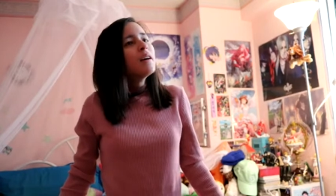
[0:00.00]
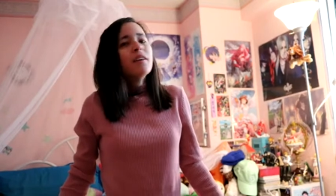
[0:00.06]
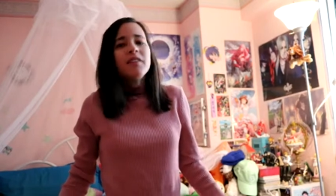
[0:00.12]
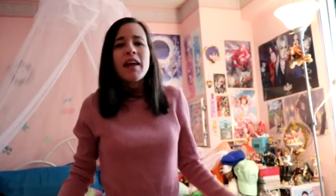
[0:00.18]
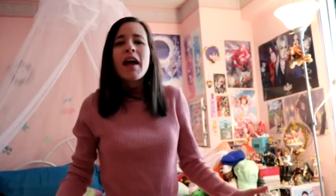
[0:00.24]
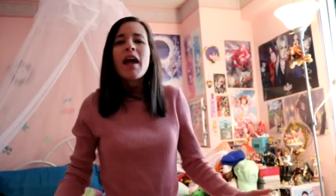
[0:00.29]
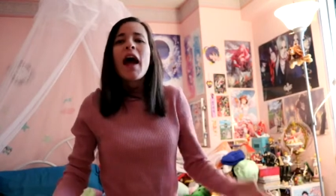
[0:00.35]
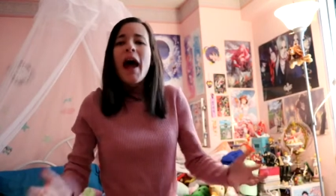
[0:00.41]

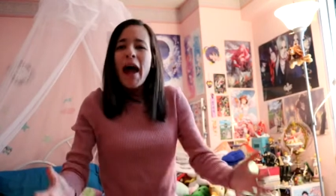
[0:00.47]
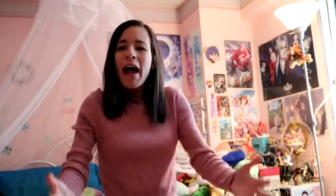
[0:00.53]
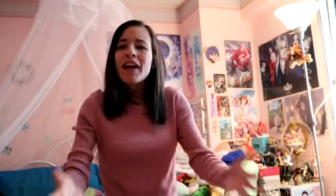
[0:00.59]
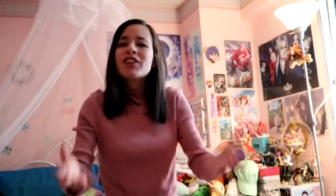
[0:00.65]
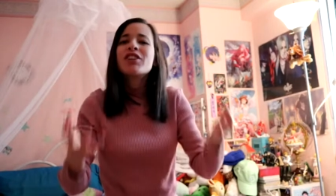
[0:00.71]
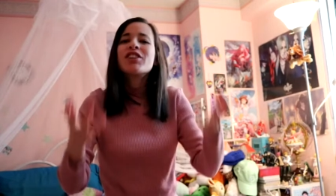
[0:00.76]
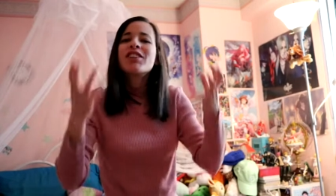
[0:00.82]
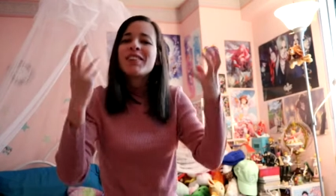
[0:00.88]
They
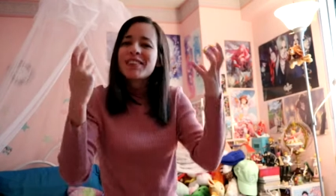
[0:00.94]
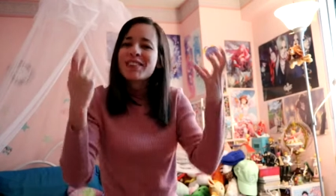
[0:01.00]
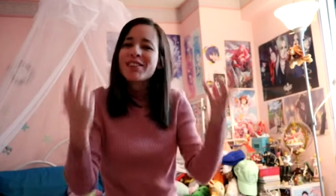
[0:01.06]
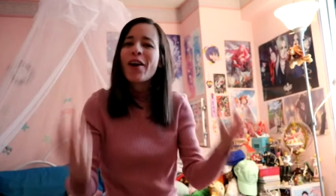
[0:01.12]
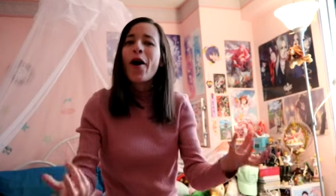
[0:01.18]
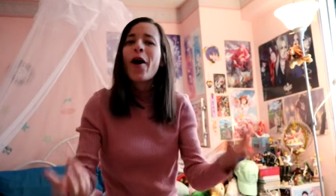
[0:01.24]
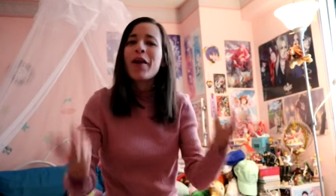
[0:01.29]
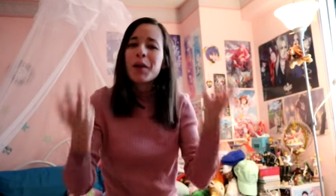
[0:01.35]
actually
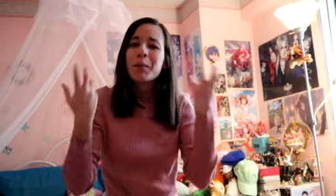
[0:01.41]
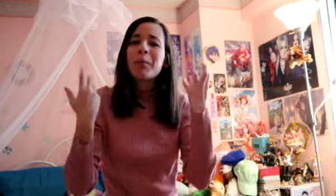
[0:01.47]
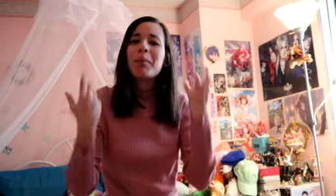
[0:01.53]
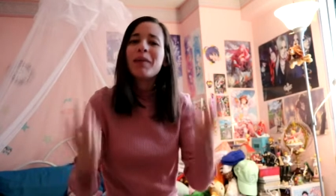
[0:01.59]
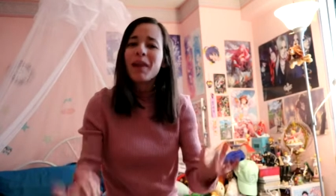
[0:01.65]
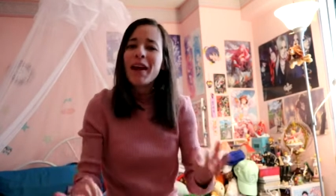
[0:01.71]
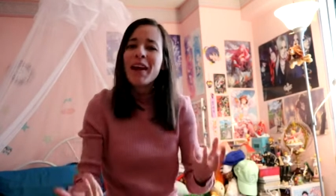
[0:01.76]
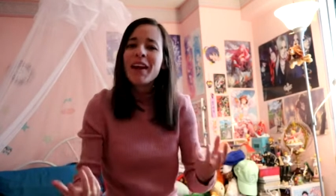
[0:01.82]
started
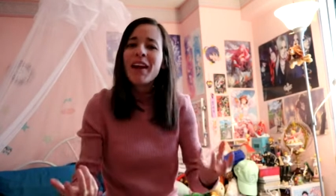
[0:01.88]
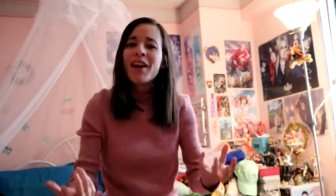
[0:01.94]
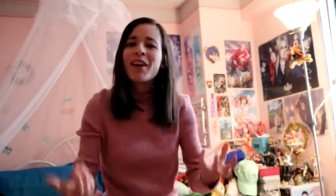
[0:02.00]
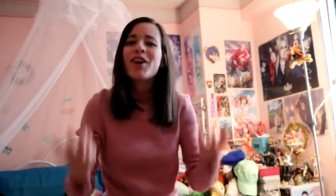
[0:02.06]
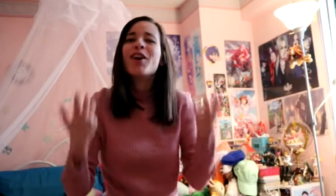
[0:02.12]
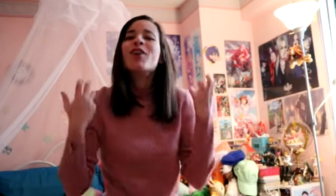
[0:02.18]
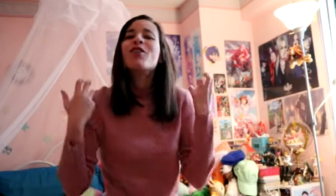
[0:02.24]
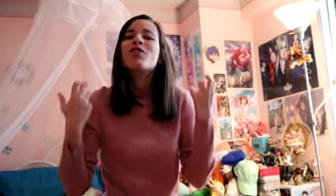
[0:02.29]

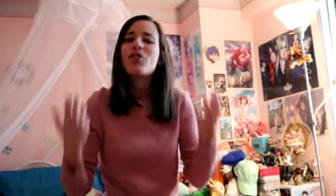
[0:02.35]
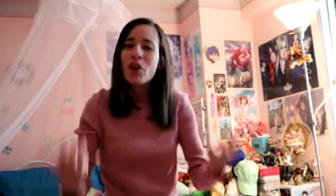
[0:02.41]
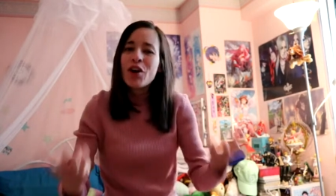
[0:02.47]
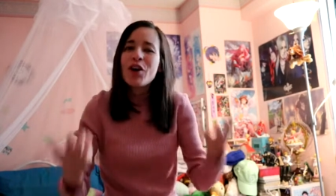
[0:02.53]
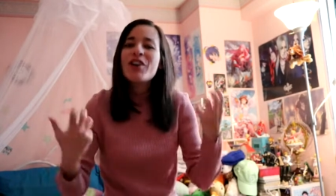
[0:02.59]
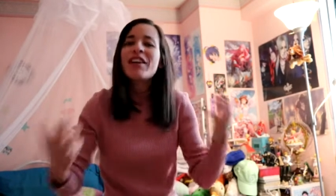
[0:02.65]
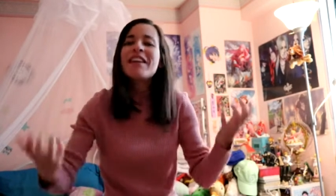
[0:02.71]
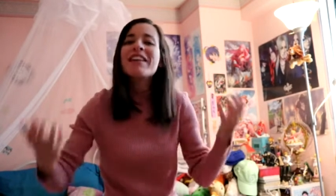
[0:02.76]
playing
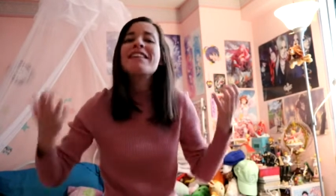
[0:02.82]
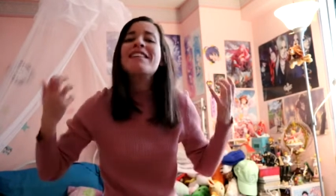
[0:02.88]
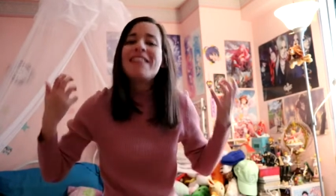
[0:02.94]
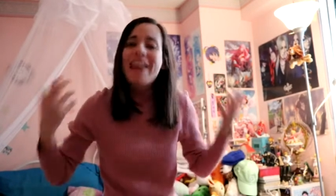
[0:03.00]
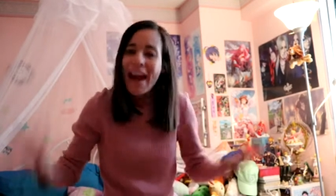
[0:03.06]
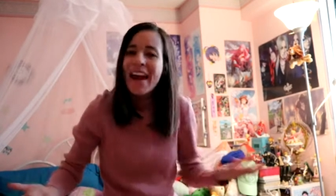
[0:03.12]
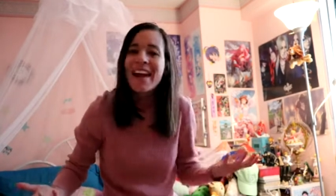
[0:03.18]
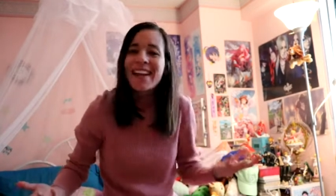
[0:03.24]
Dirty
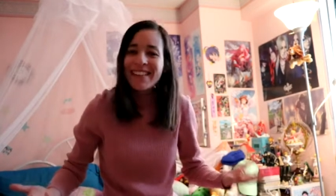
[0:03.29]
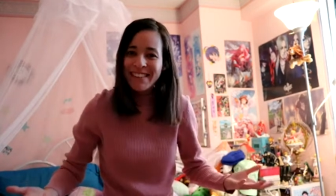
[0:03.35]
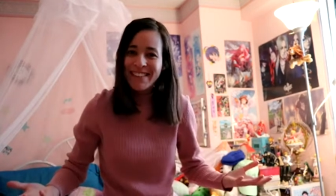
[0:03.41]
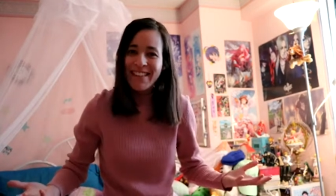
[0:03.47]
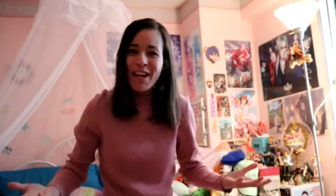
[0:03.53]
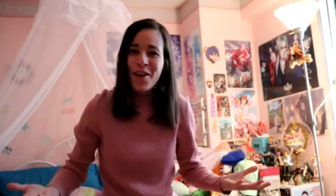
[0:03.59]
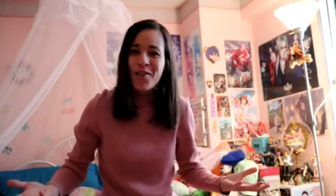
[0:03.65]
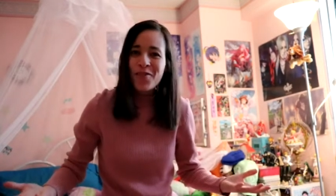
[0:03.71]

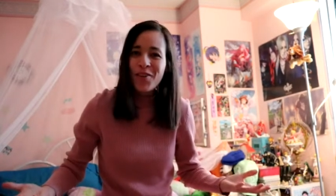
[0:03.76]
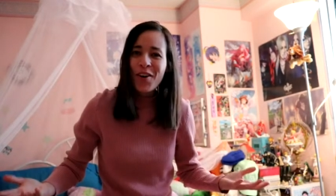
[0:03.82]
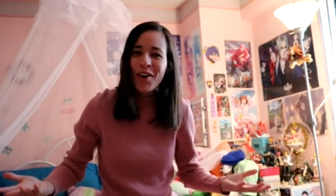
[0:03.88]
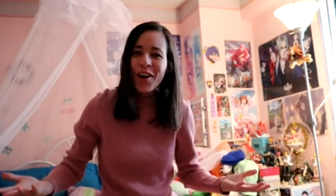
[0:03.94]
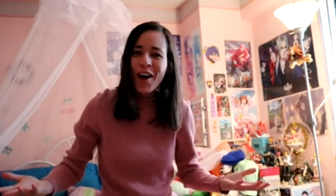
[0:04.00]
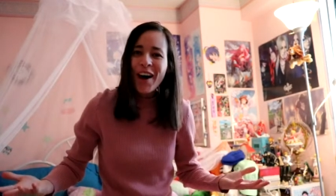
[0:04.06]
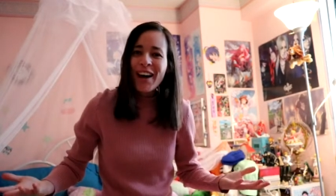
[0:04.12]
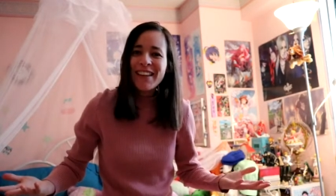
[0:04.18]
Dancing
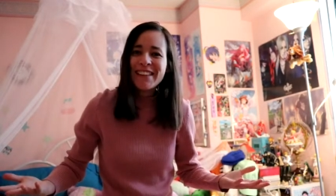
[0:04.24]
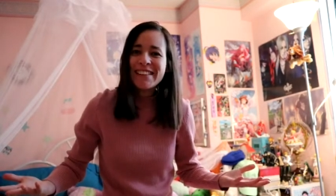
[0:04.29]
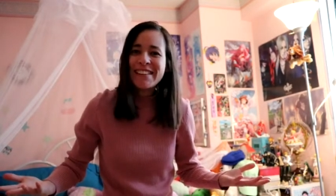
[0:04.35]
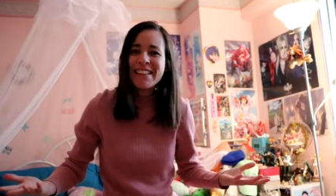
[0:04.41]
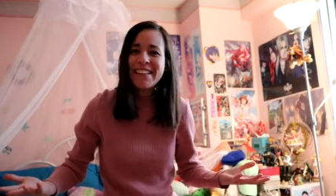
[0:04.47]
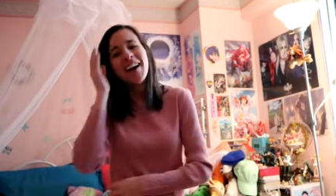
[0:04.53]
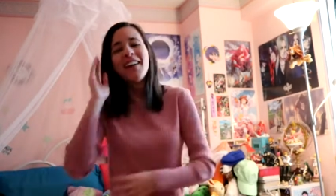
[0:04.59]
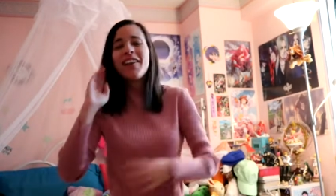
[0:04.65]
for
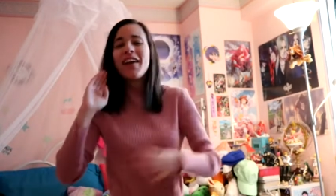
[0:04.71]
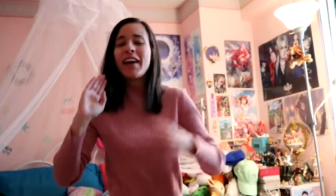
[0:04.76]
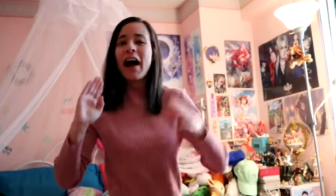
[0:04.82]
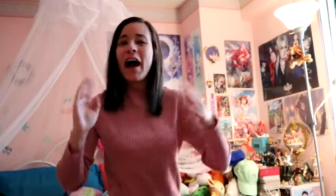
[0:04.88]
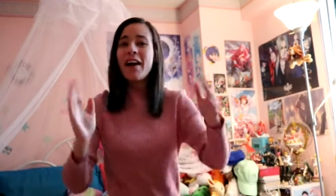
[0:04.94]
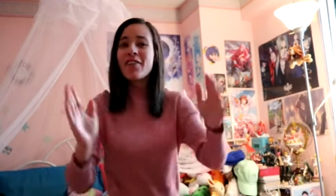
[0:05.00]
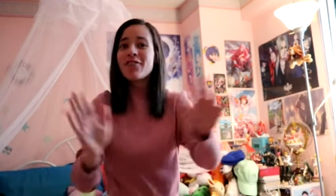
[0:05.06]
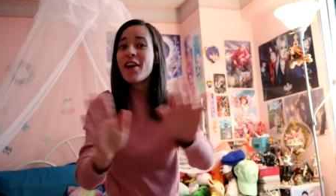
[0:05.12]
us. Like,
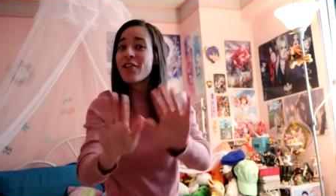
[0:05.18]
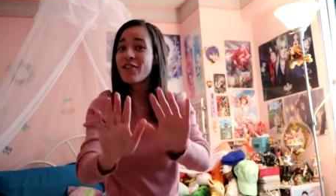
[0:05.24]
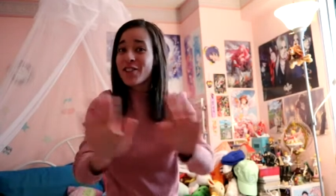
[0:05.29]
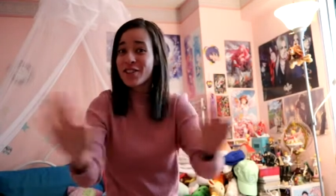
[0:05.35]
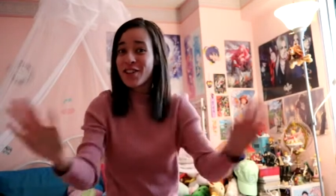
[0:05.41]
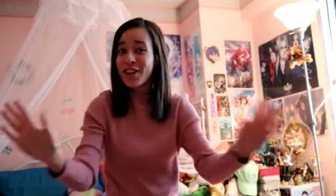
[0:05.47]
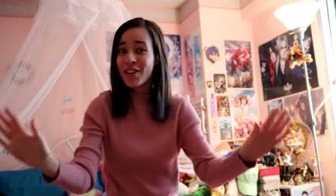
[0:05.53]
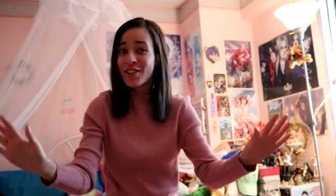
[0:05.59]
I've never
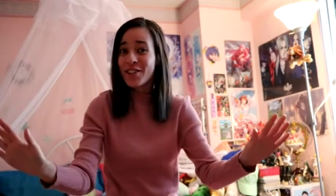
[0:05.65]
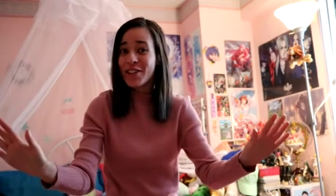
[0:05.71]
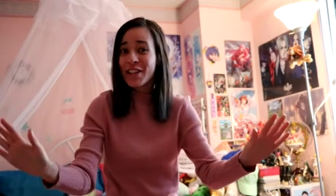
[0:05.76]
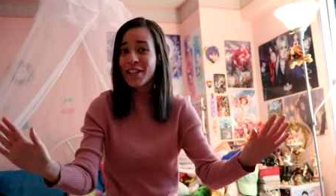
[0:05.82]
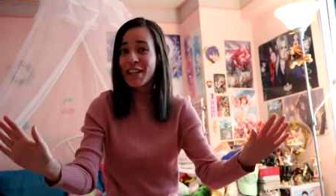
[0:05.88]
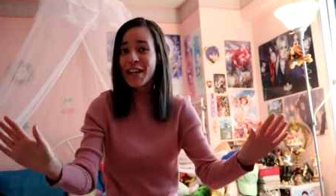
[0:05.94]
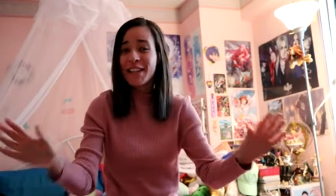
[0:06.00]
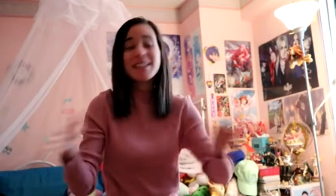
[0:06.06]
seen Dirty
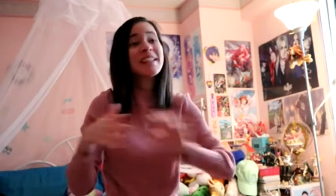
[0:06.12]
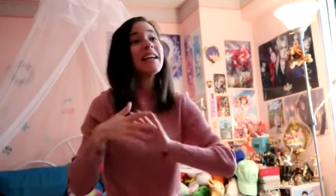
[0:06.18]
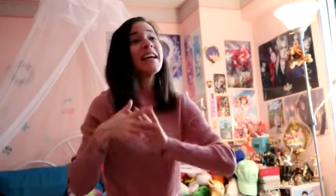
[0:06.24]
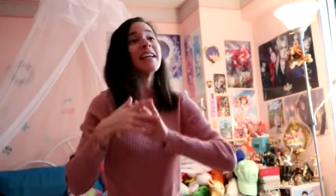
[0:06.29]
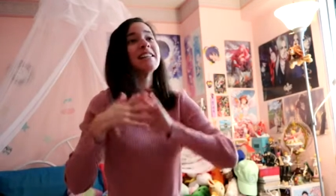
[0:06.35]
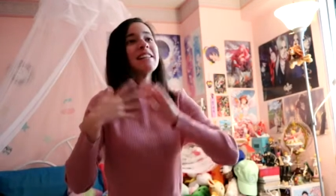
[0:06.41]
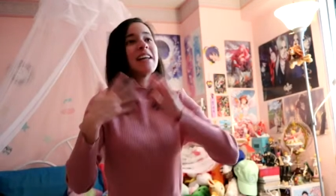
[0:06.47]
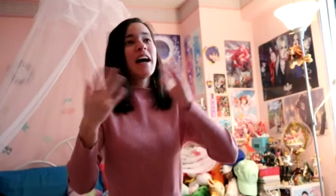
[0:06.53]
Dancing,
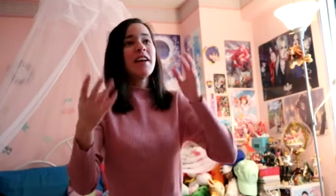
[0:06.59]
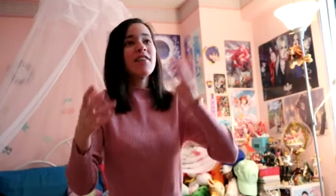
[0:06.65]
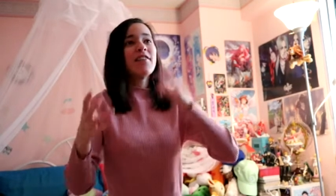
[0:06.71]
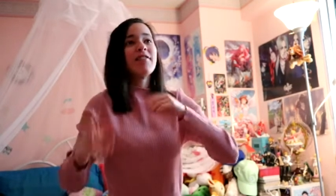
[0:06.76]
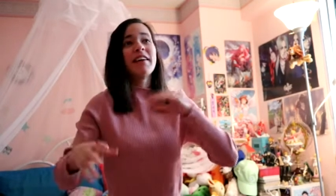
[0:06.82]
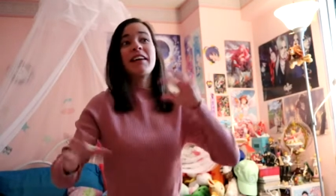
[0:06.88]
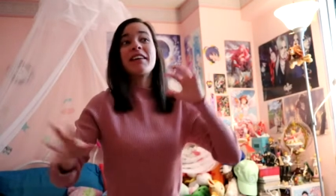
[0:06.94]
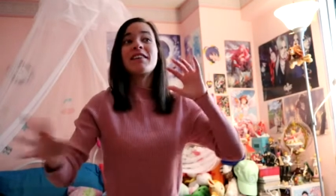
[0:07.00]
and it's kind
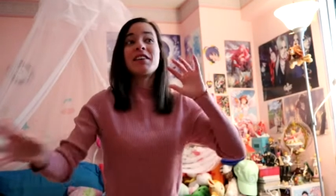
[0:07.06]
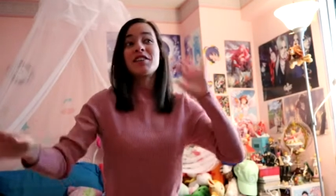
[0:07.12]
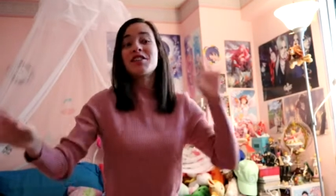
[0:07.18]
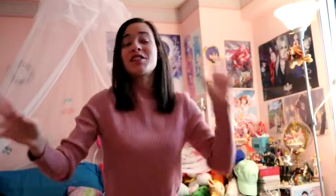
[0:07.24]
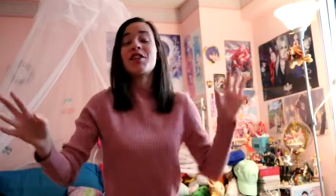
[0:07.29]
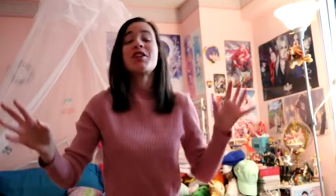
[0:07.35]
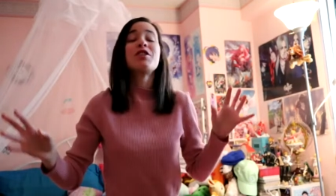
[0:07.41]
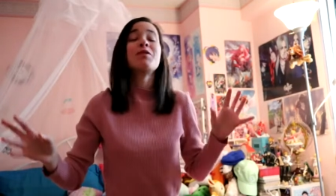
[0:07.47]
of like
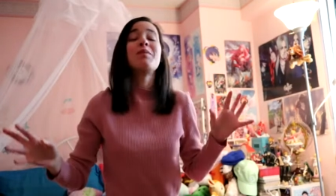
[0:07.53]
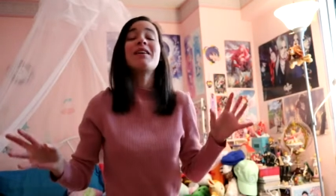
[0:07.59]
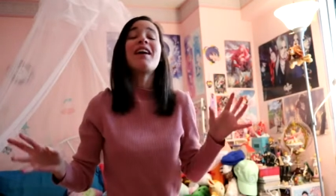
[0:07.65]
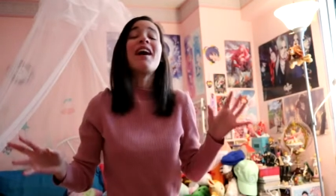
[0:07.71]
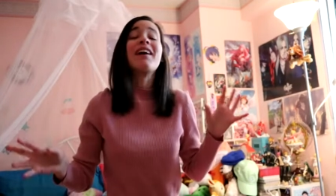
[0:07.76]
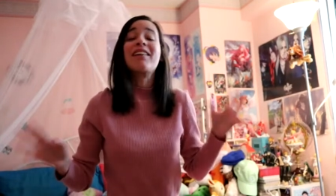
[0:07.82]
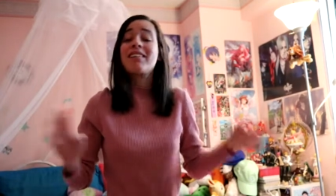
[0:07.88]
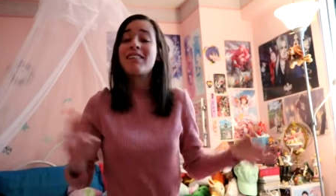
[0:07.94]
considered to be
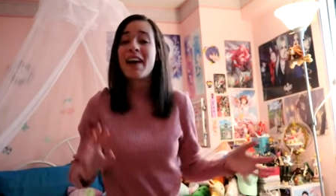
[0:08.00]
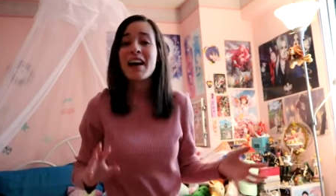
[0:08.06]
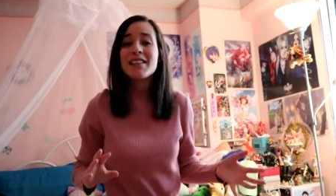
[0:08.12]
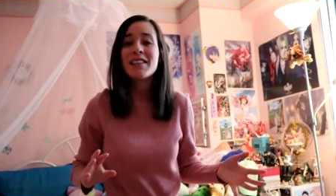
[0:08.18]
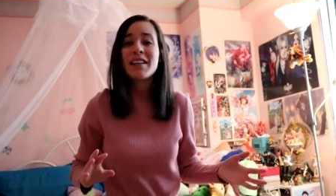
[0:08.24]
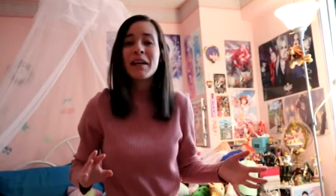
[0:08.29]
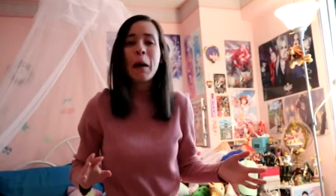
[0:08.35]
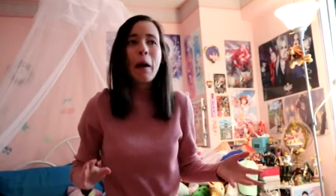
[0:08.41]
a
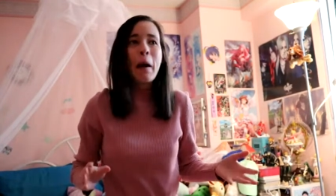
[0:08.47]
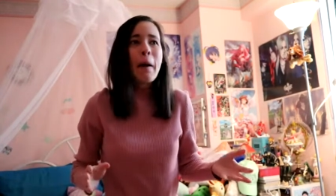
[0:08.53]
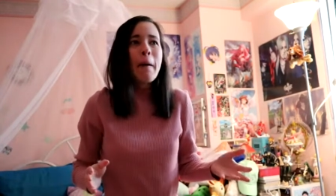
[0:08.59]
classic,